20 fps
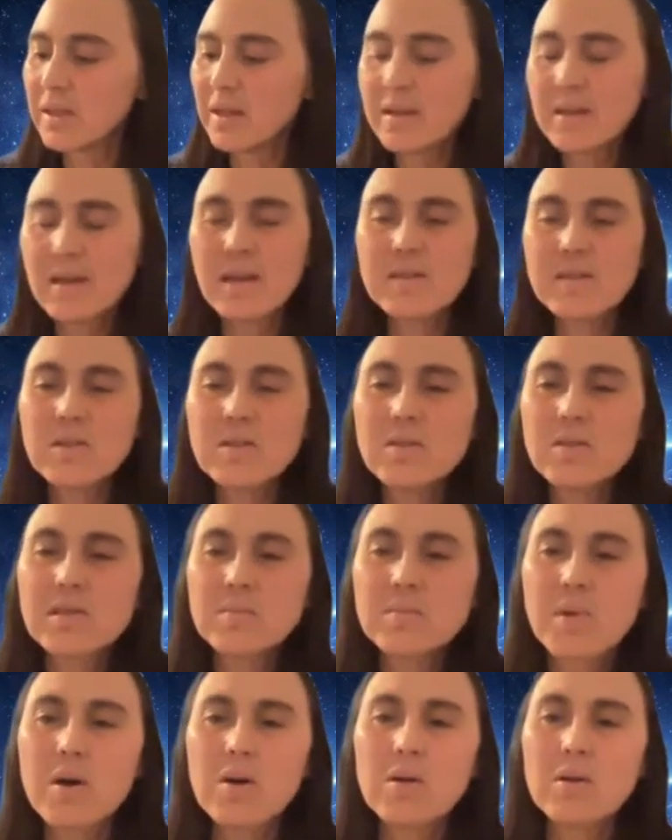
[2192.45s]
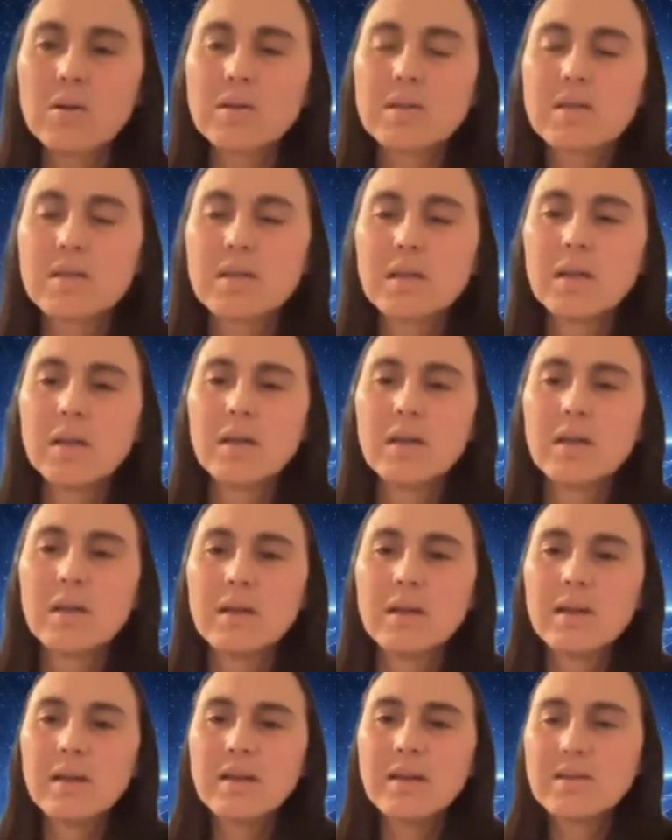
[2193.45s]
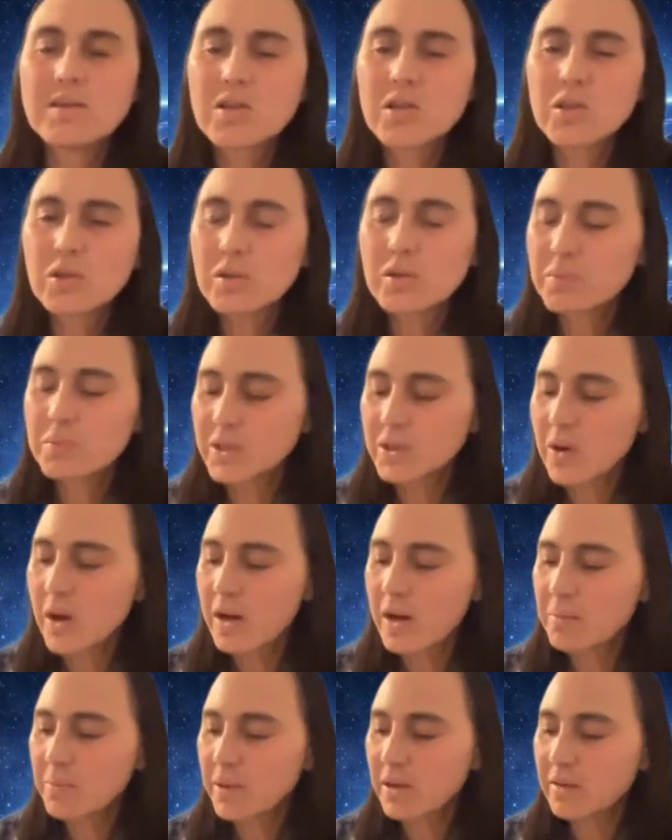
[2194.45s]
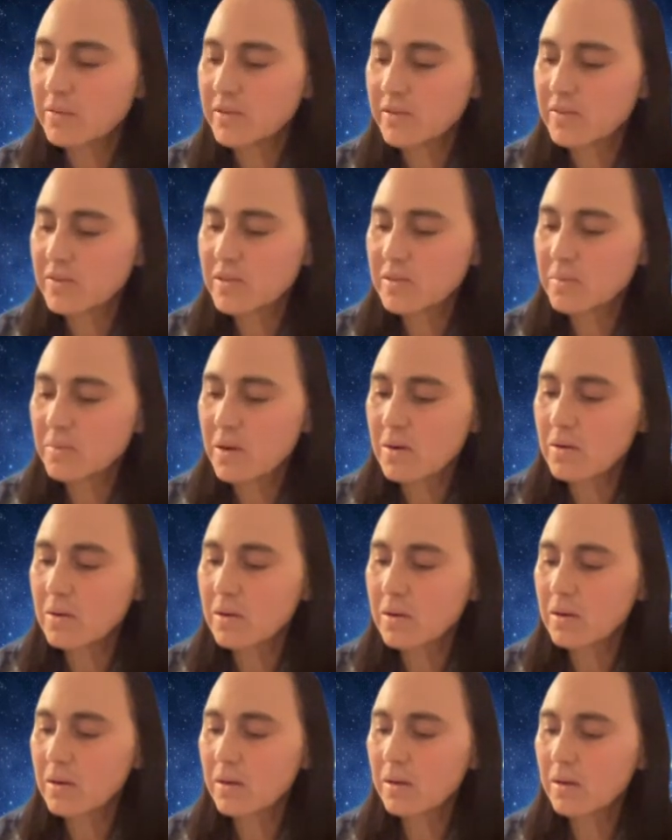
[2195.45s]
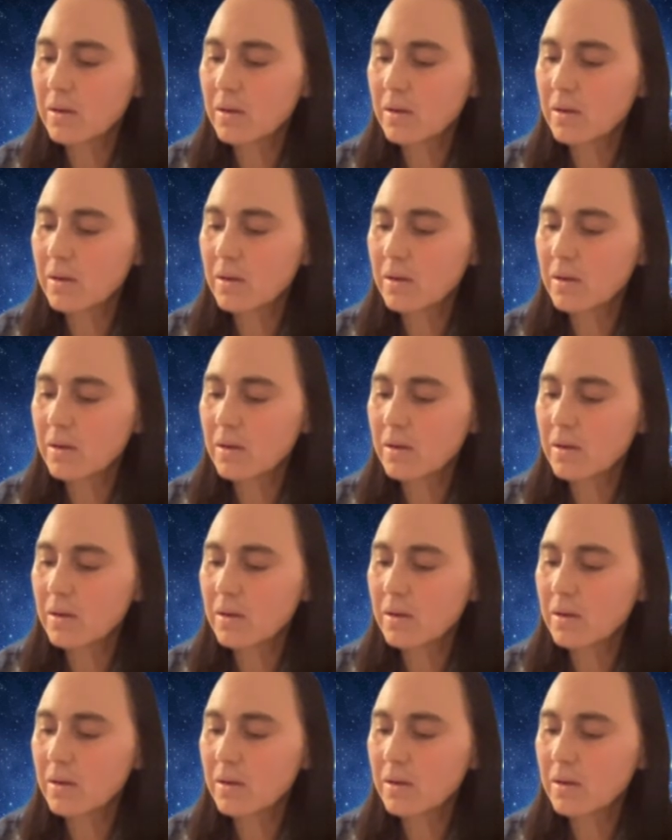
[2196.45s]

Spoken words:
And as you smoked, it too blew out a puff of smoke.